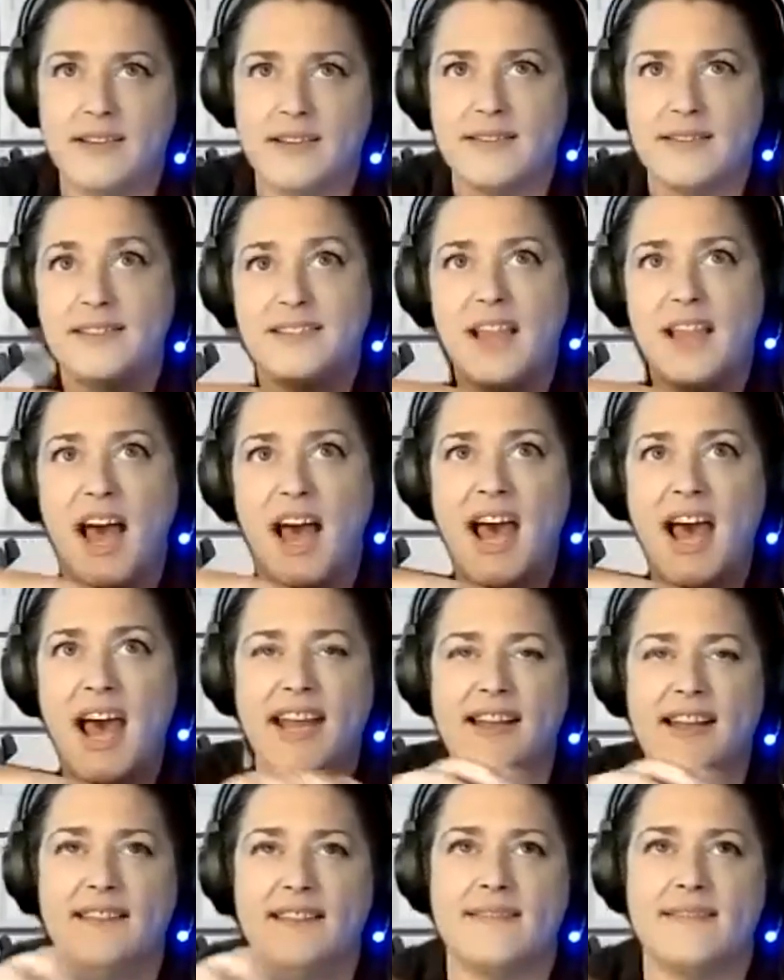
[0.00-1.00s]

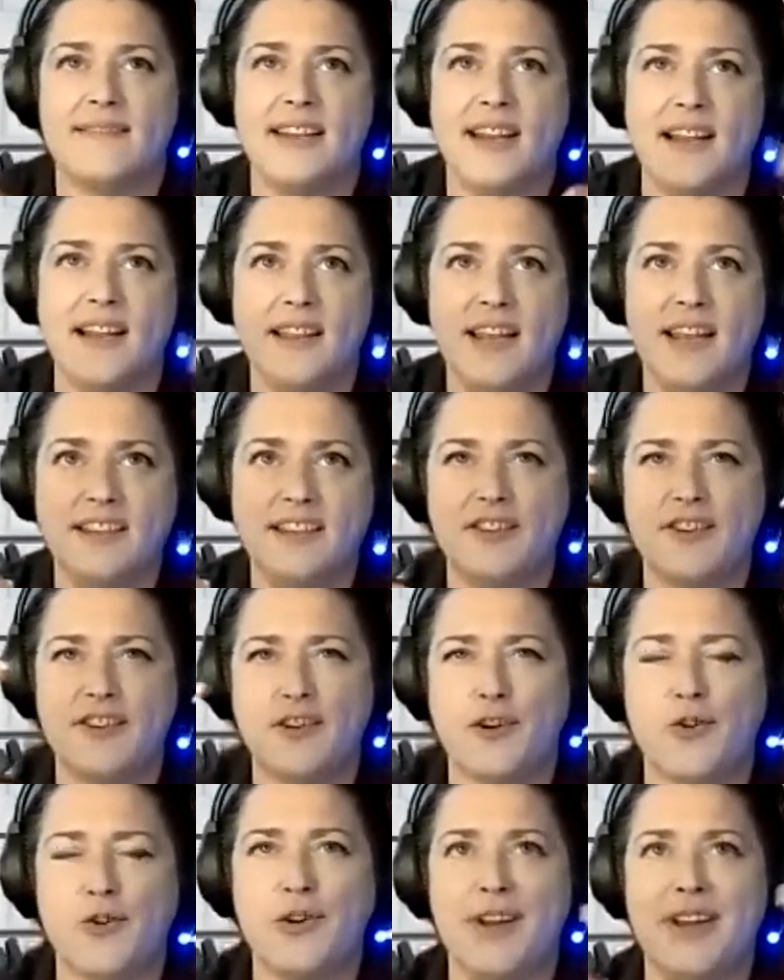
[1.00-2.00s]
slides, and I liked
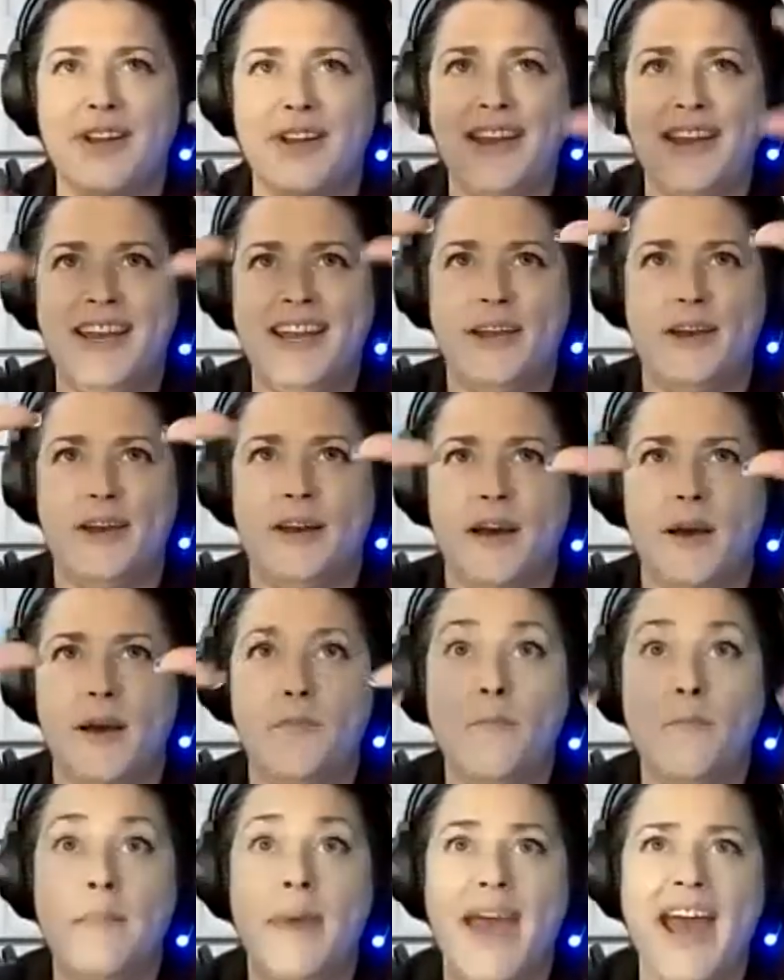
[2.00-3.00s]
to create
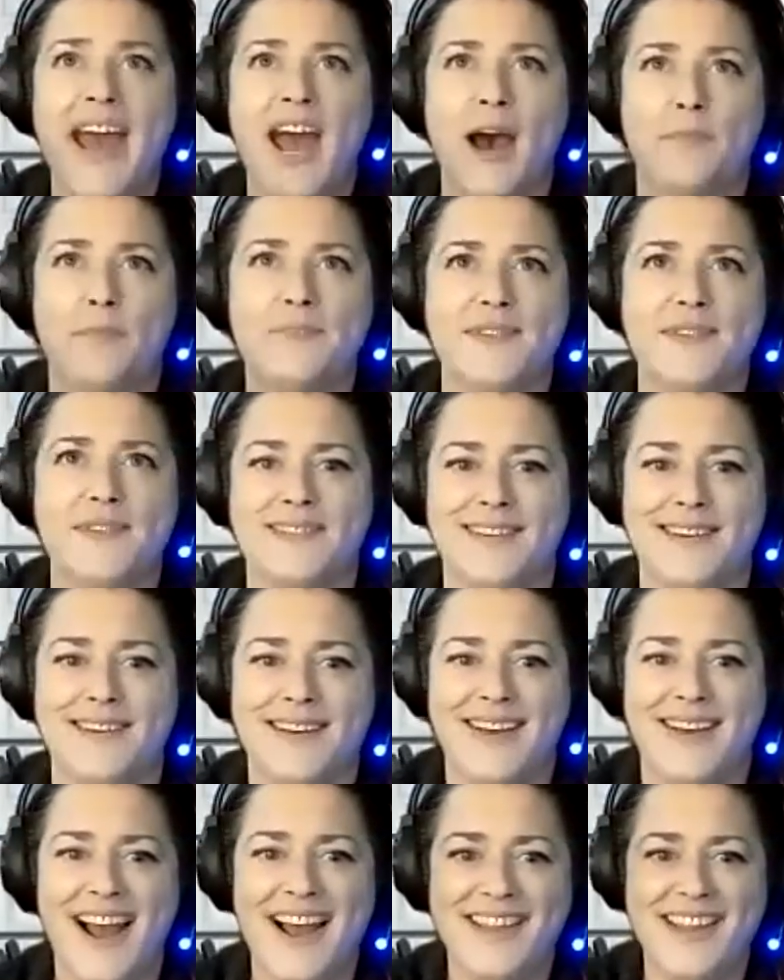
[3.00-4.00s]
maps.
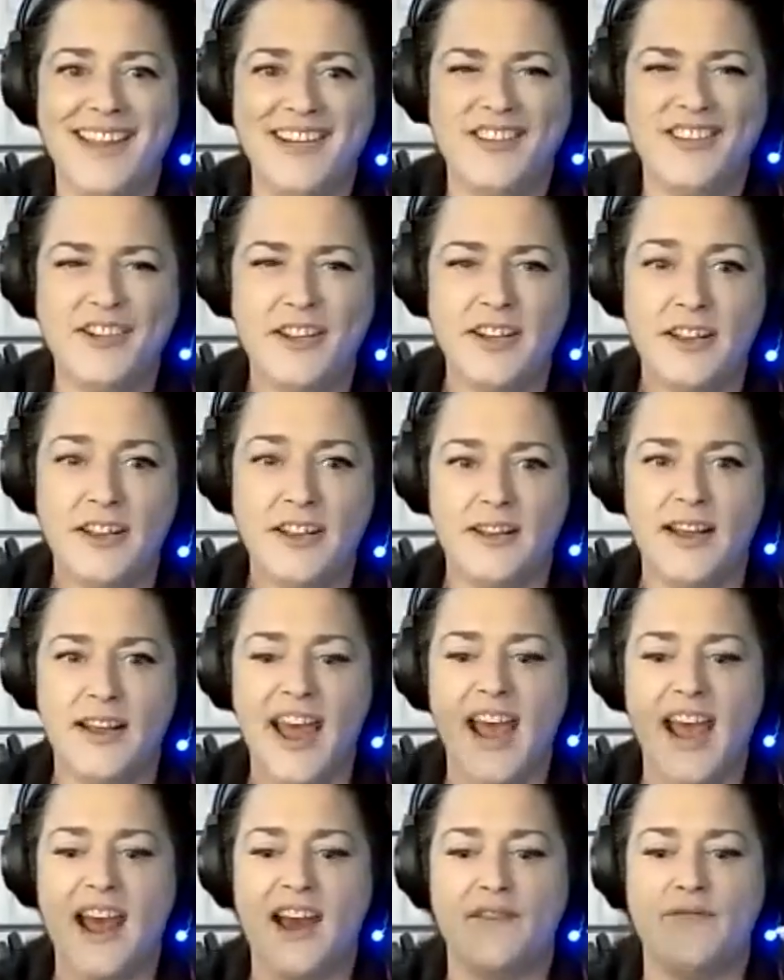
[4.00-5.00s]
I liked to
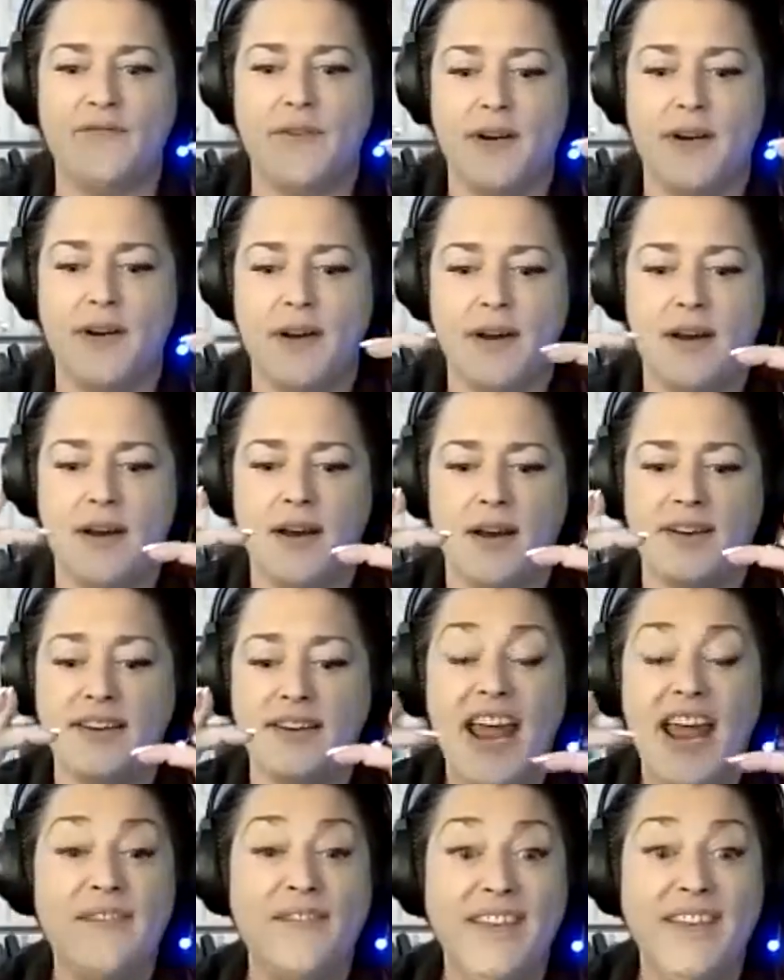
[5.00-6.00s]
have
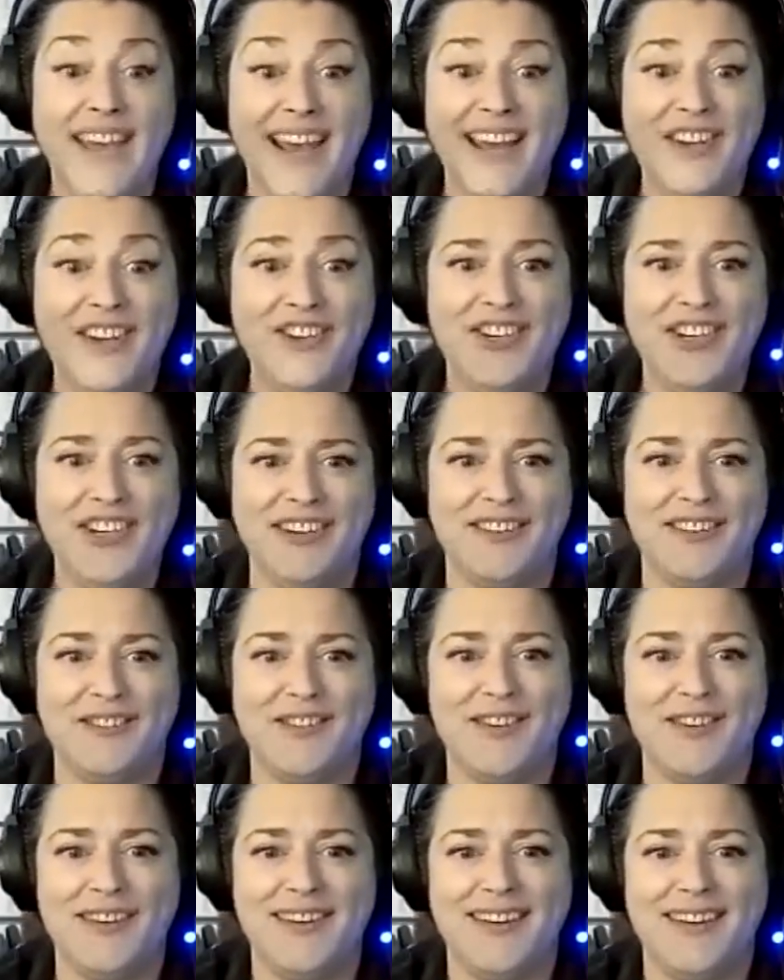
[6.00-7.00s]

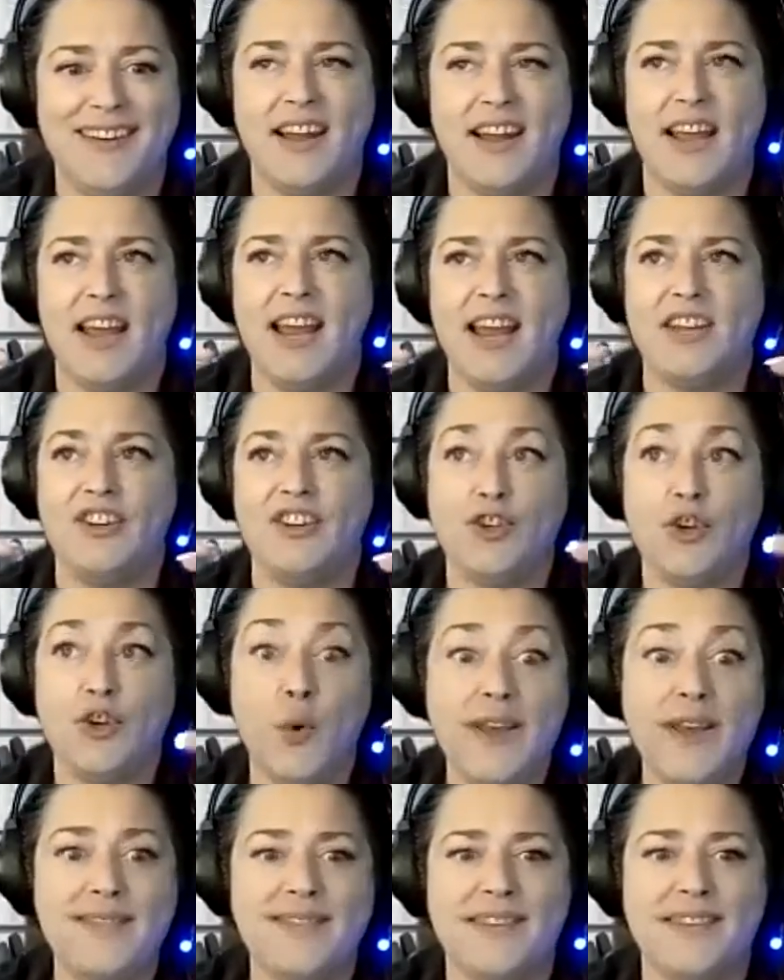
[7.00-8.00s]
navigation and
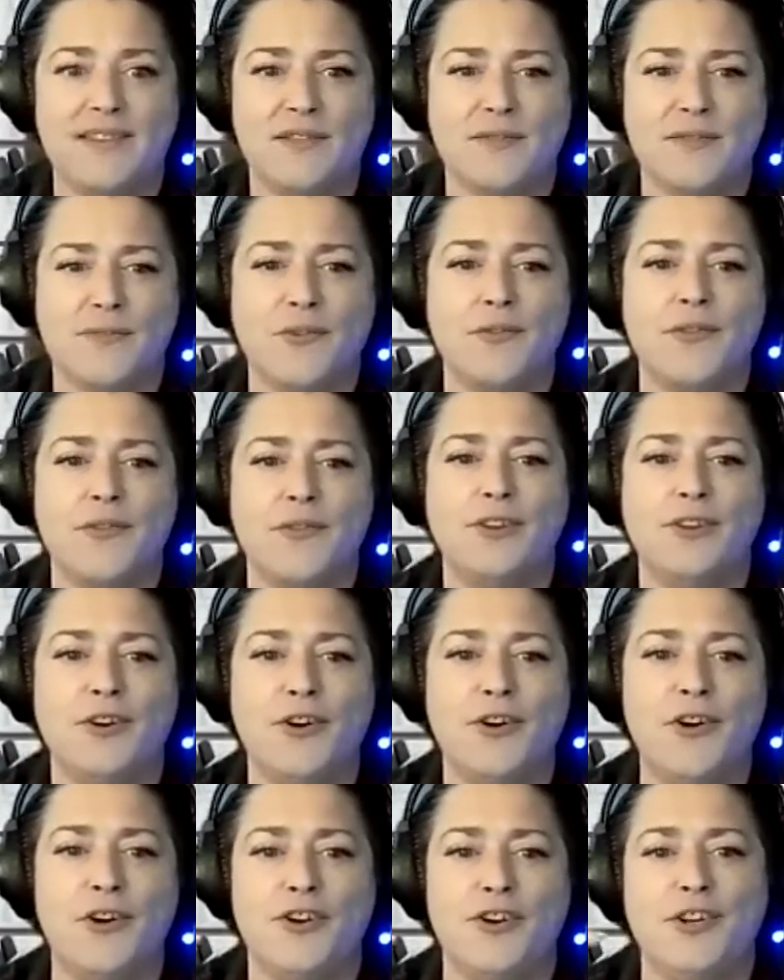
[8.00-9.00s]
choices for the
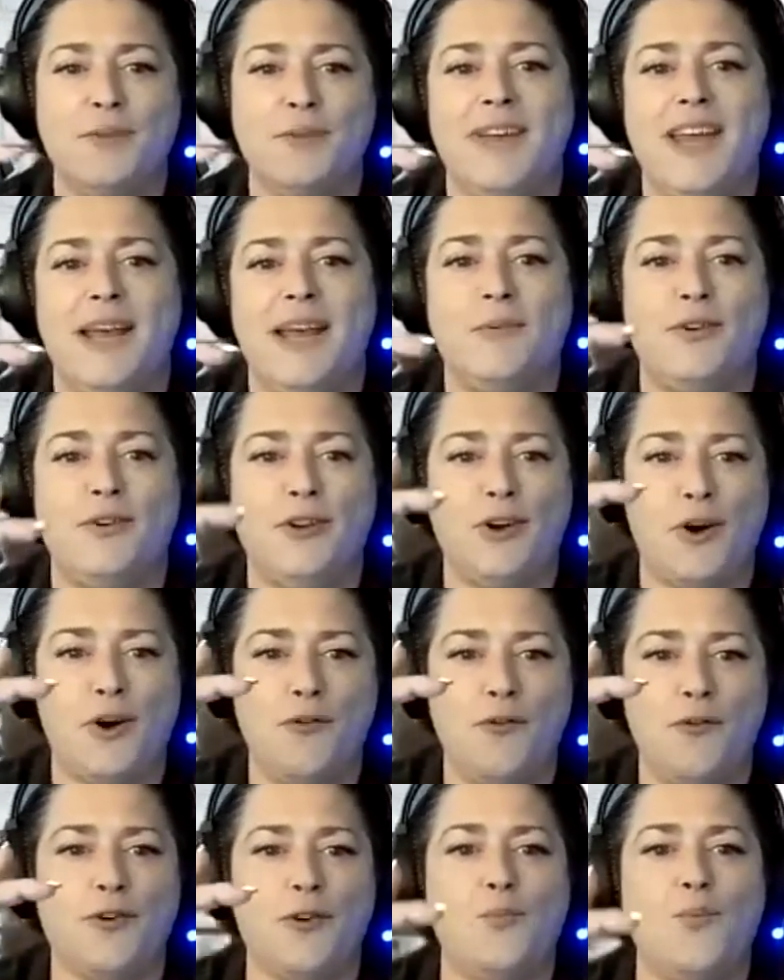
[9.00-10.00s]
learner to be able to
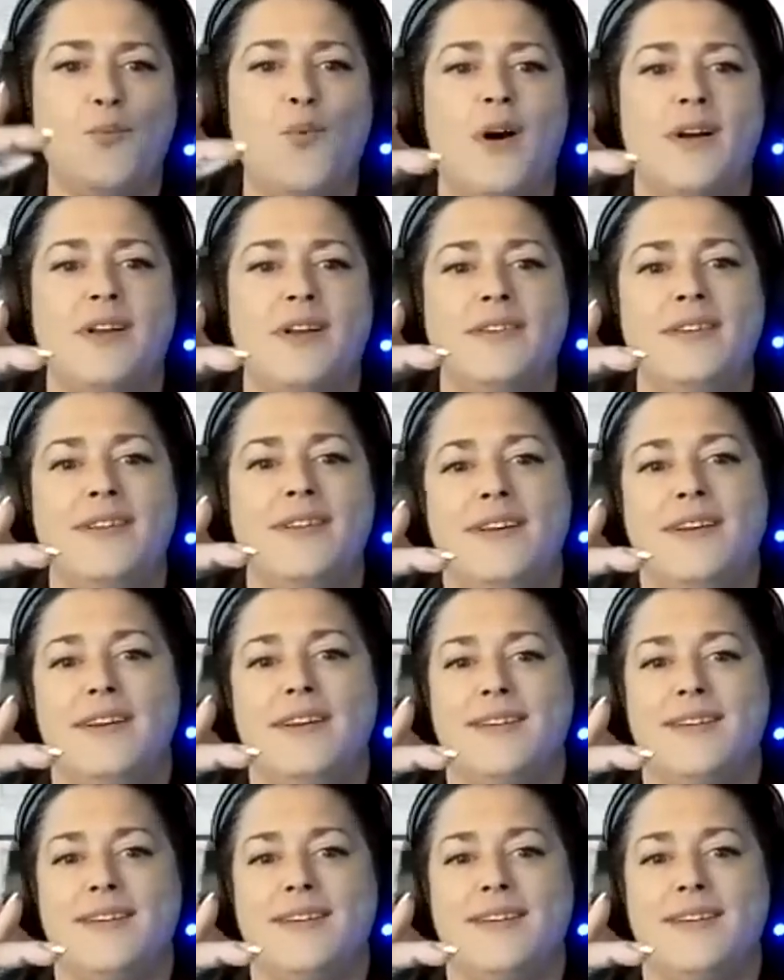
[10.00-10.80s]
go from one